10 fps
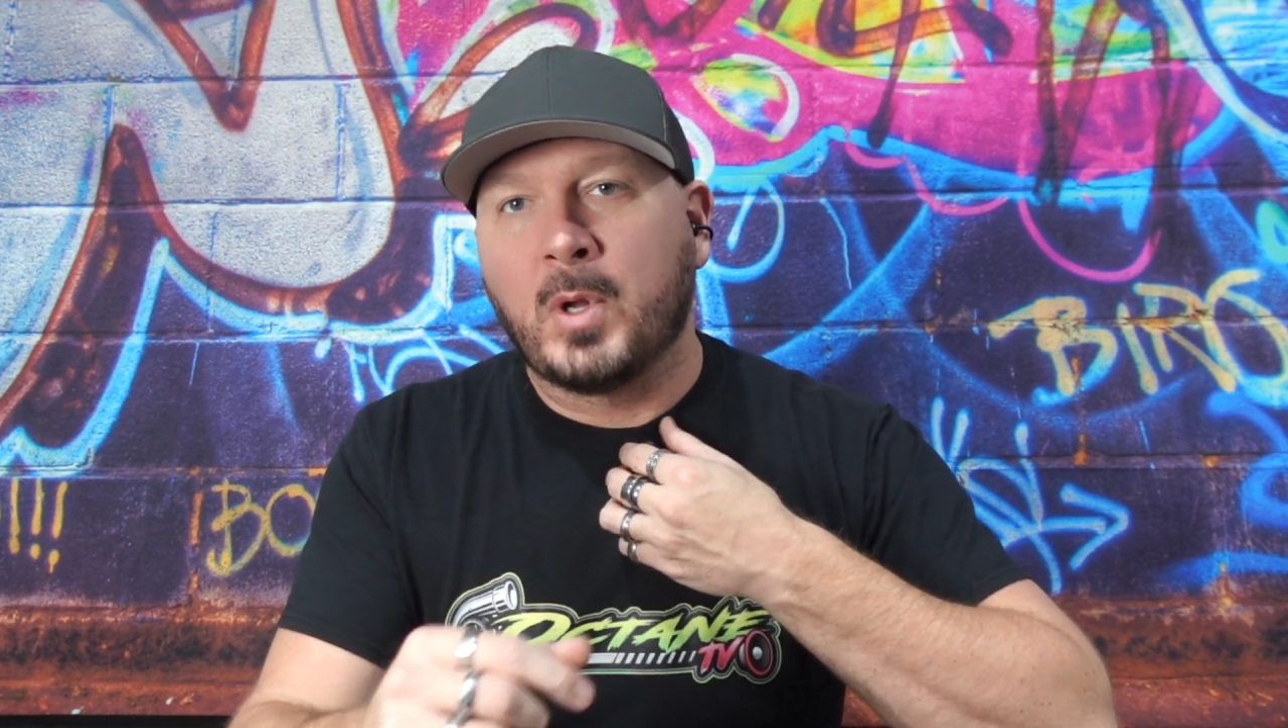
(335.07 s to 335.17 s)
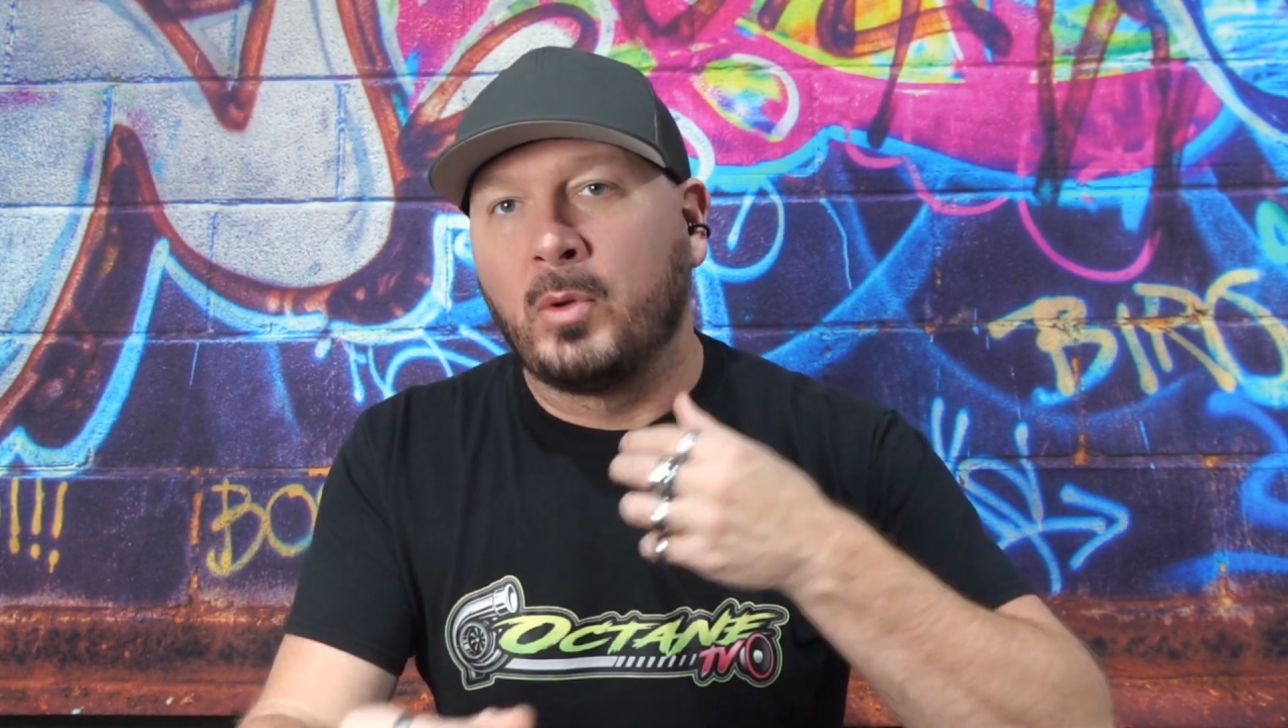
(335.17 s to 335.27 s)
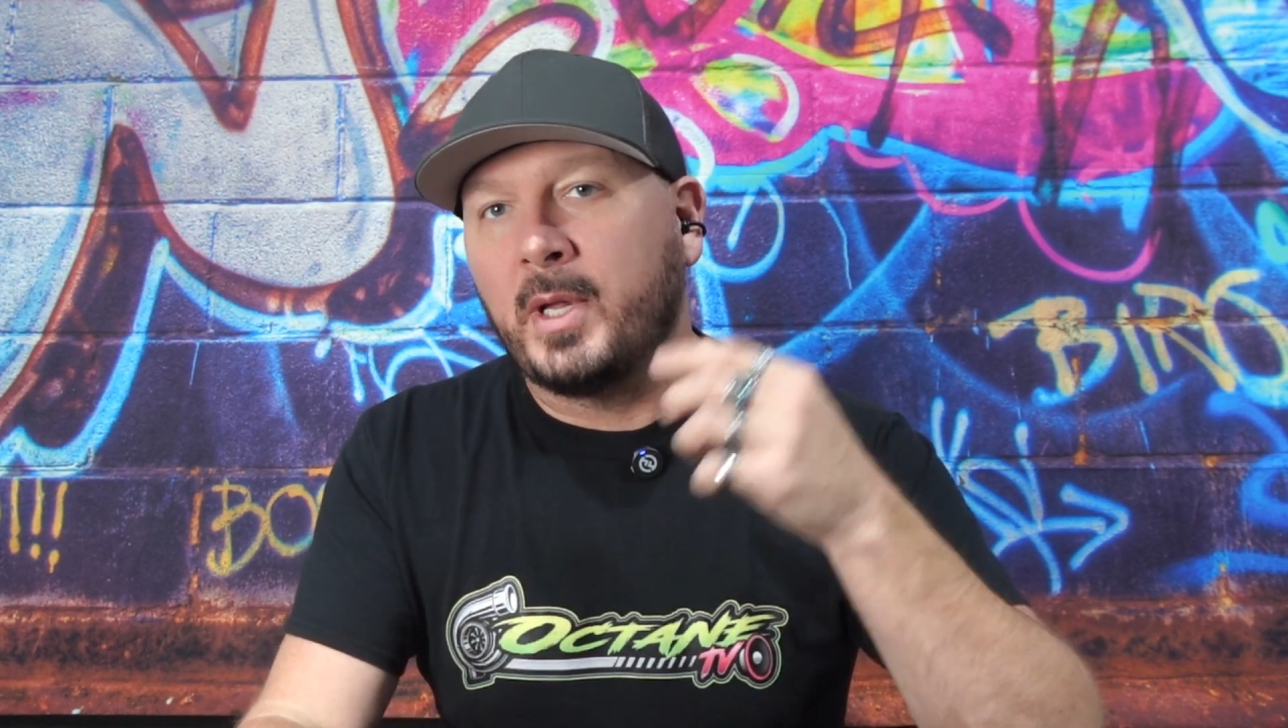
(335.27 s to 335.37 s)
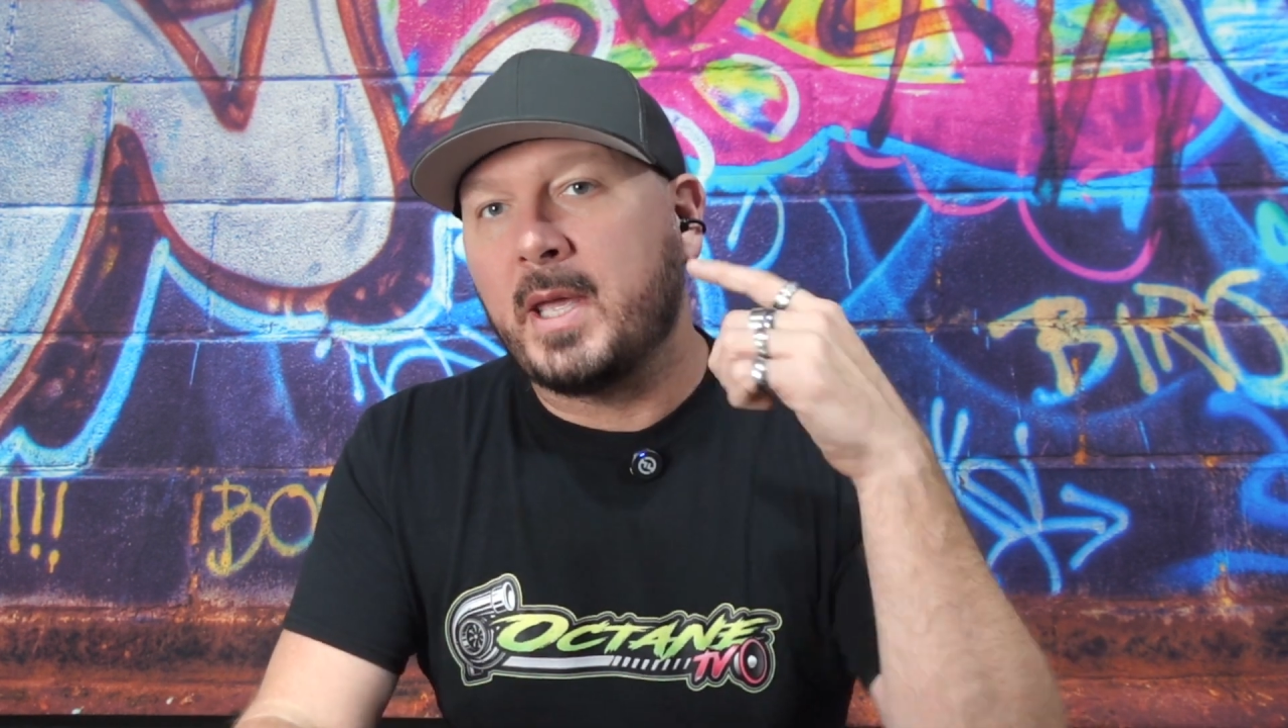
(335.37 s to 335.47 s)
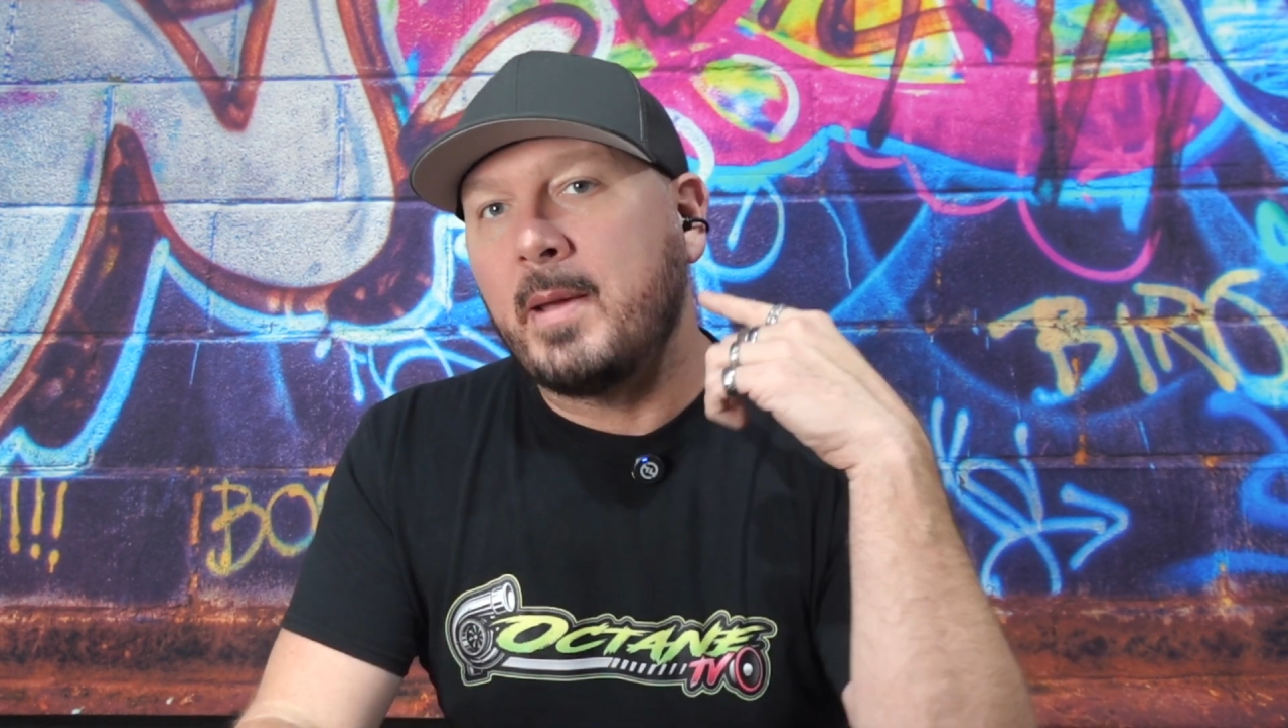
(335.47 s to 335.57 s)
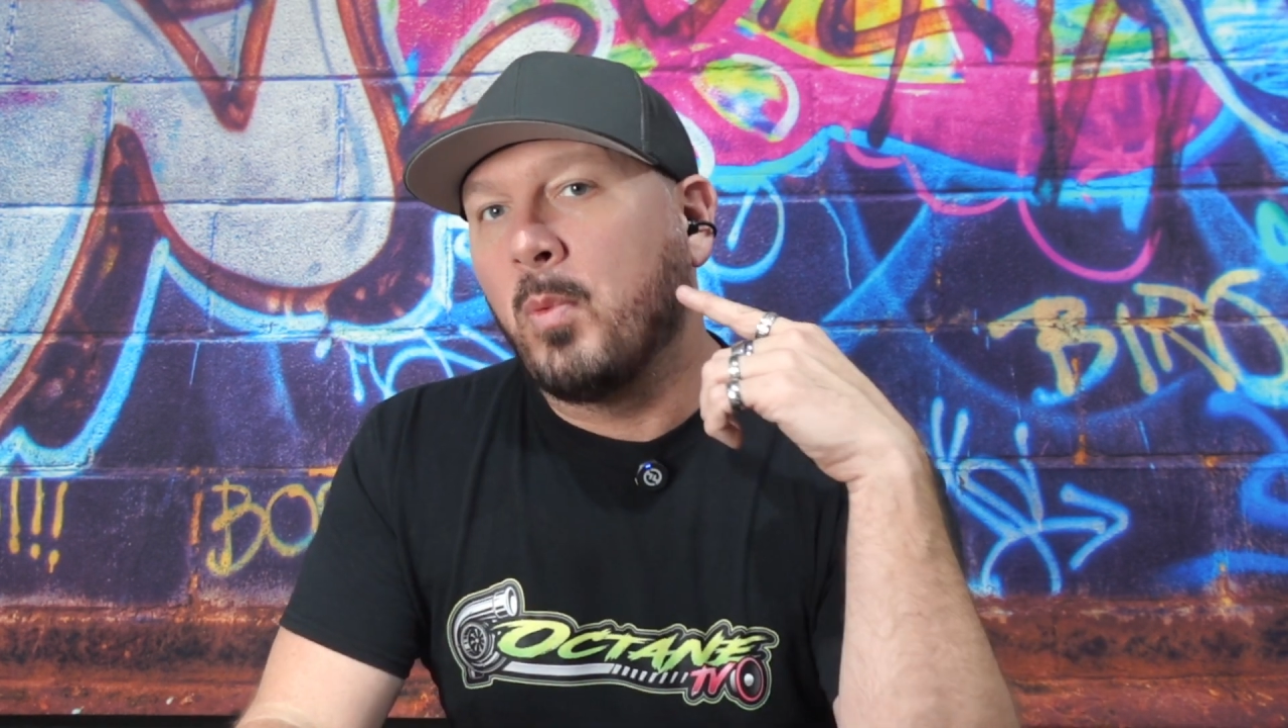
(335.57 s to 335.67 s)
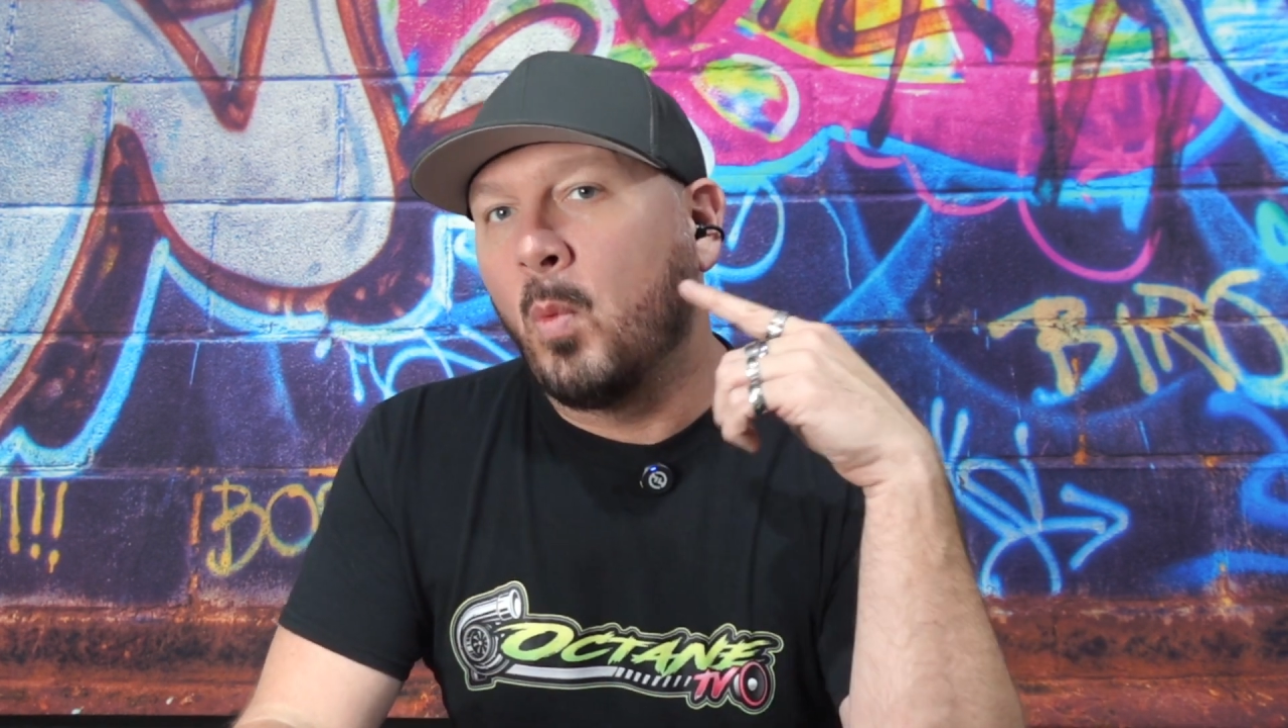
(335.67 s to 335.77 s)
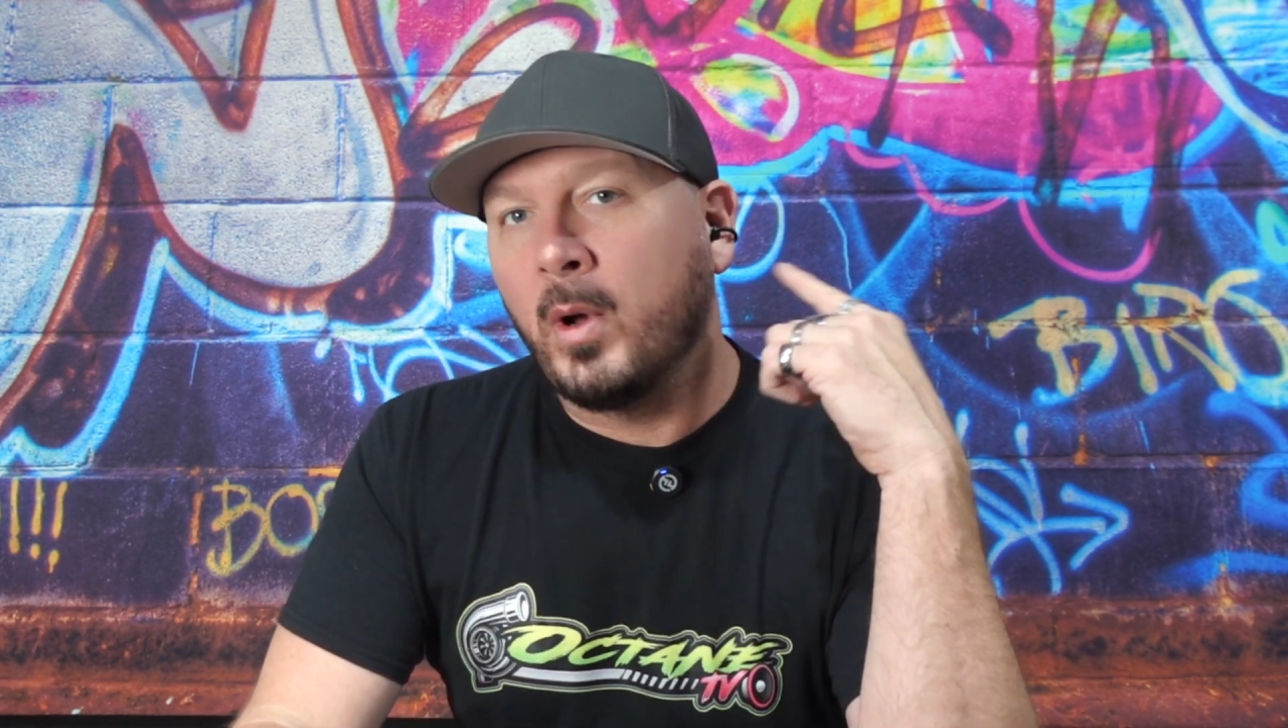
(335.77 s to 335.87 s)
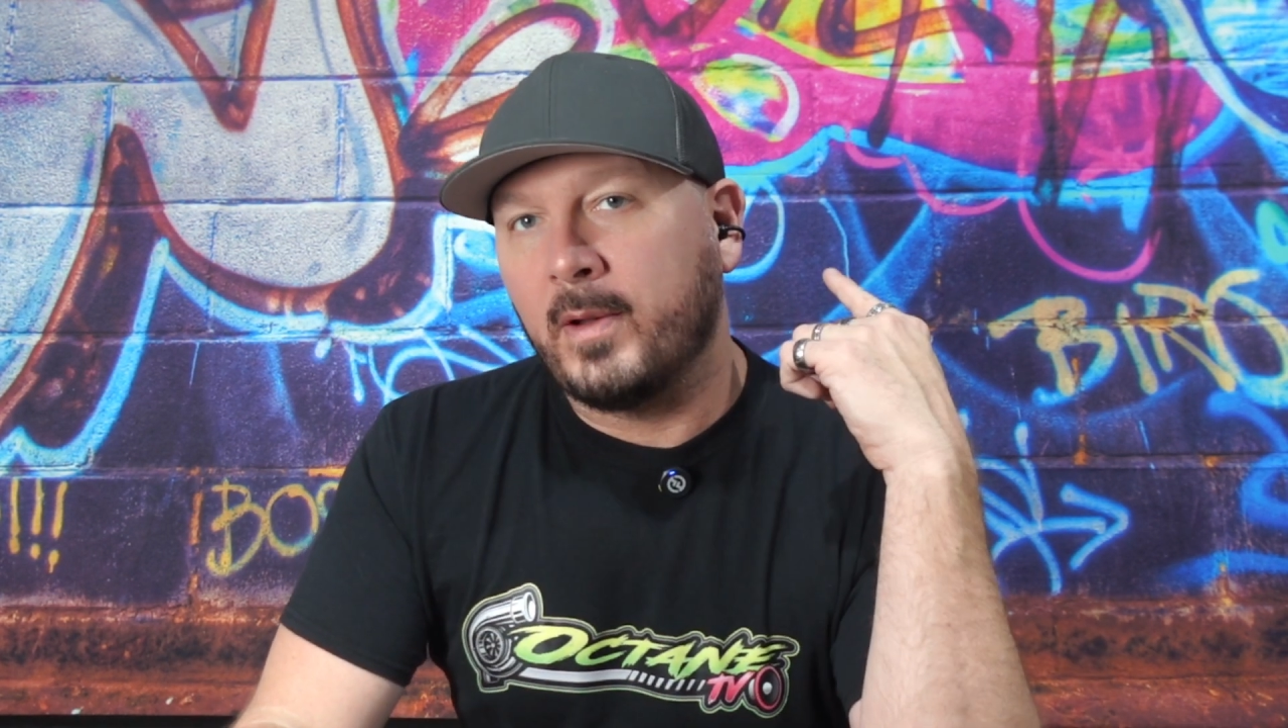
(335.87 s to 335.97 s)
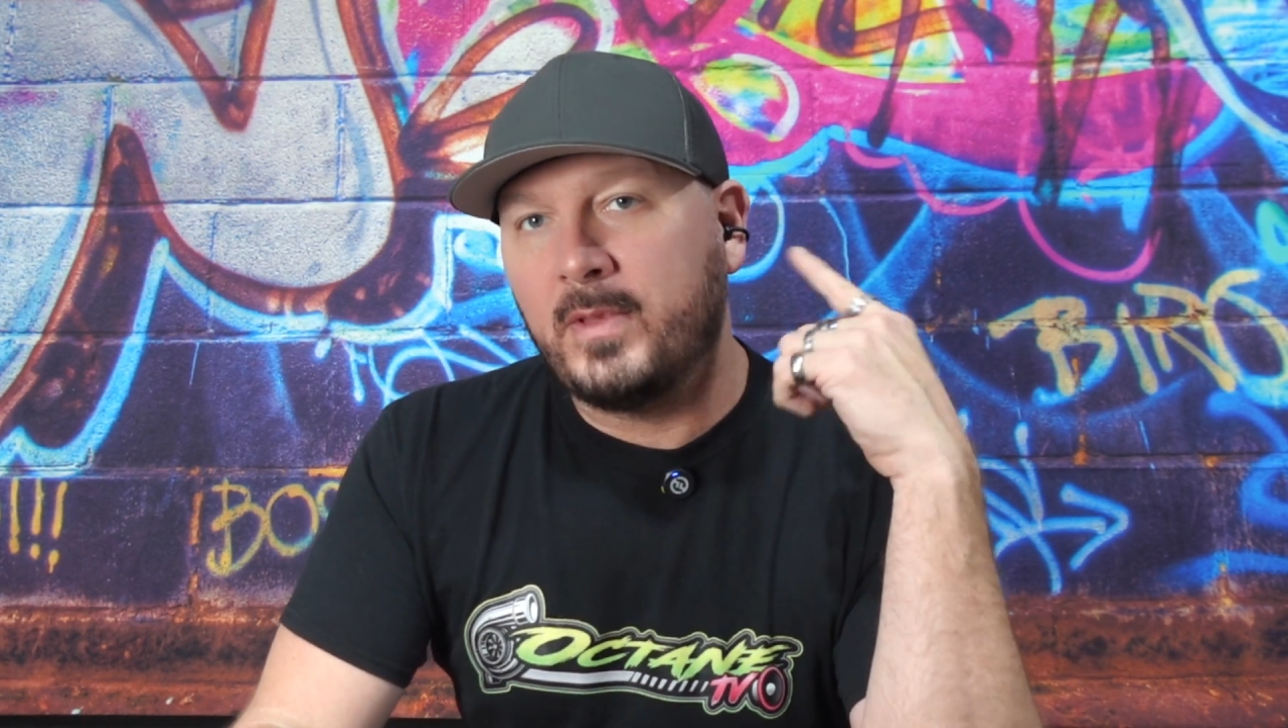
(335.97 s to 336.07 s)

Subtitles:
only keep one